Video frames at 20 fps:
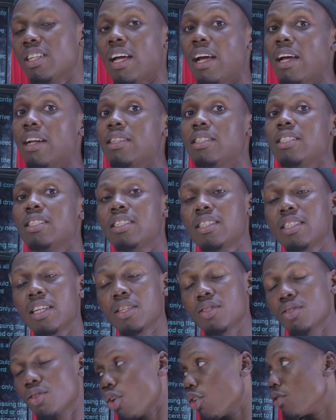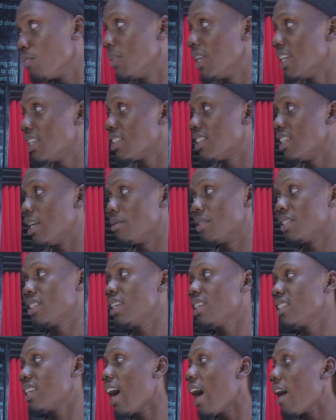And she says, God bless them. She
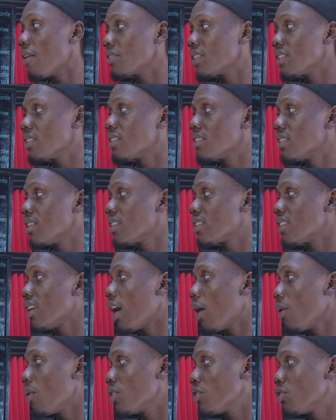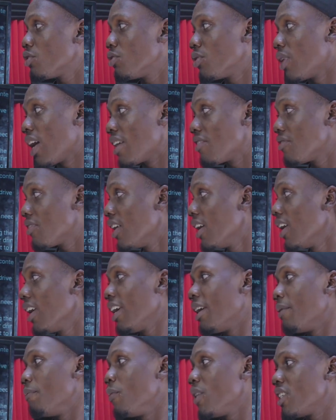says, after 6 hours drive,
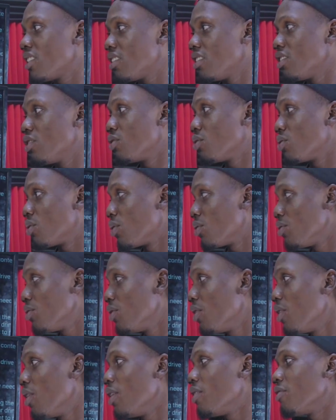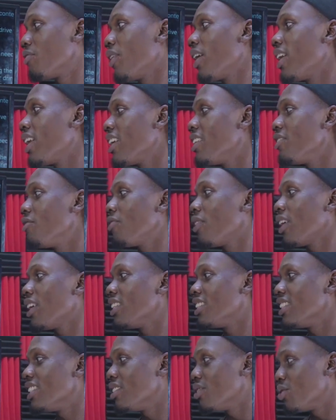missing the road, finally
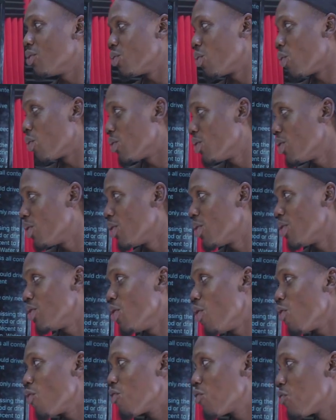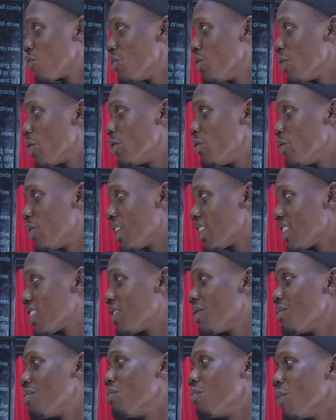finding the road, no food or
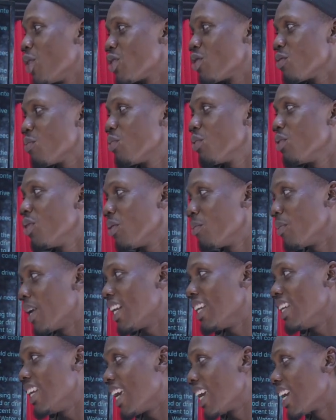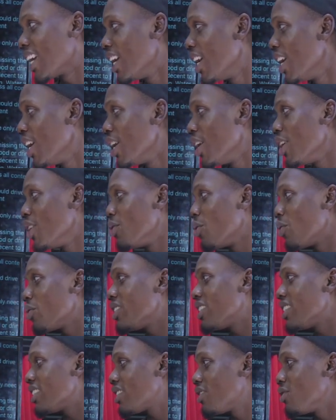drinks, muzzle pull on my leg,
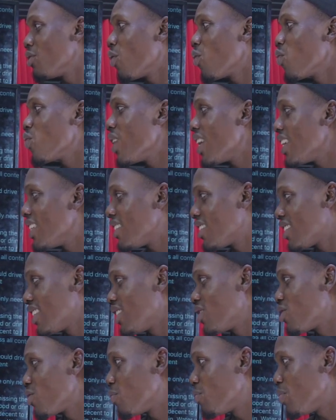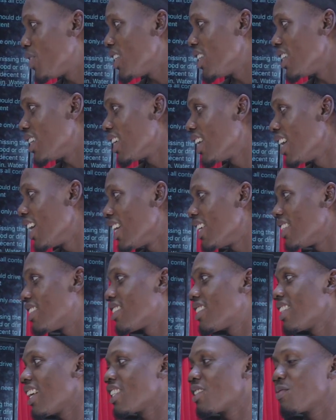nowhere descent to pee. It
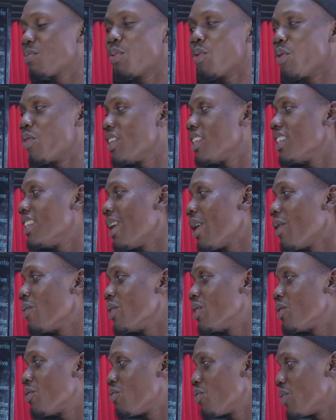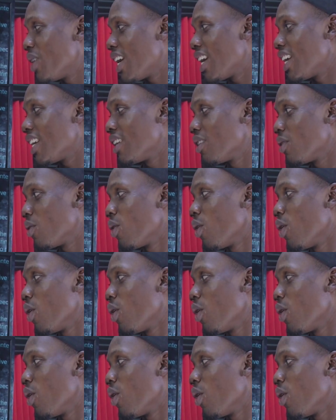starts pouring down with rain.